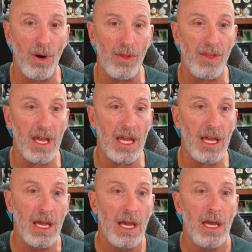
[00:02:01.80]

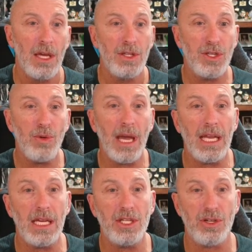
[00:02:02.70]
the
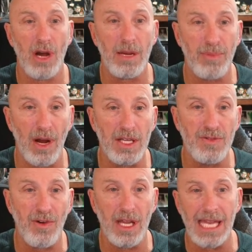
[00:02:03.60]
280 strike price
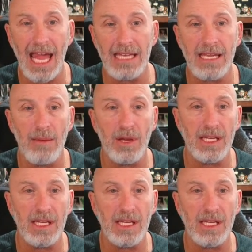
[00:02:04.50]
for a net debit,